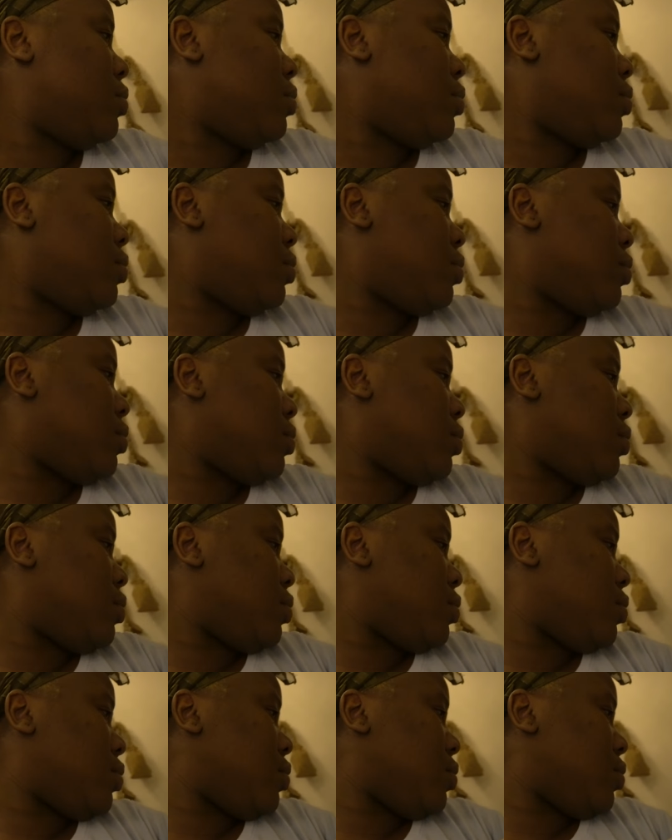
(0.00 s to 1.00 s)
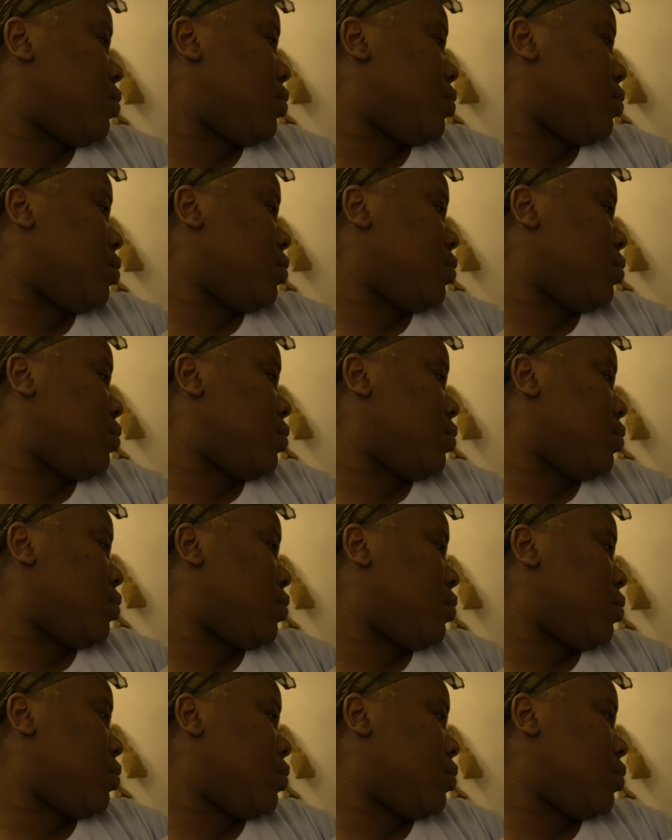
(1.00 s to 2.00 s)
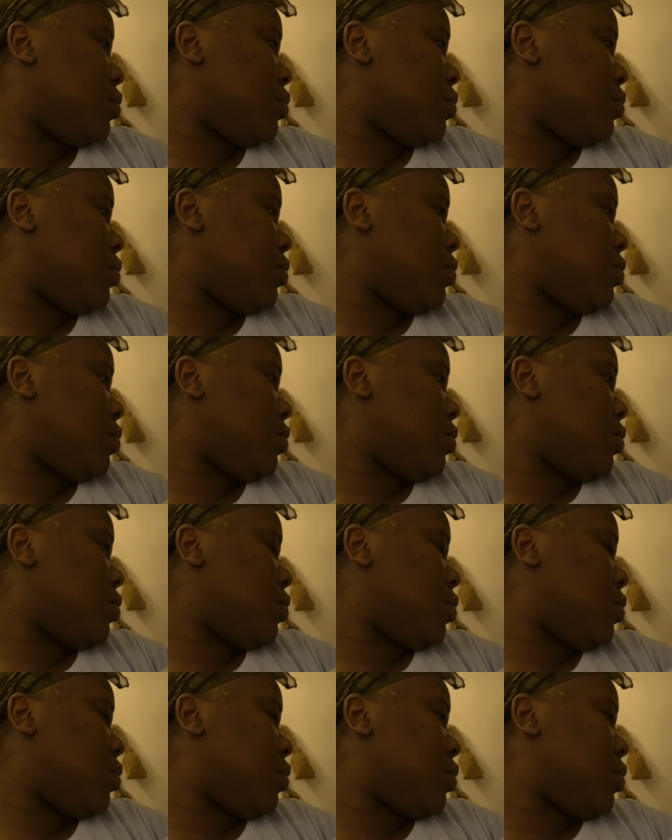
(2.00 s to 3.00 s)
Nobody speaks.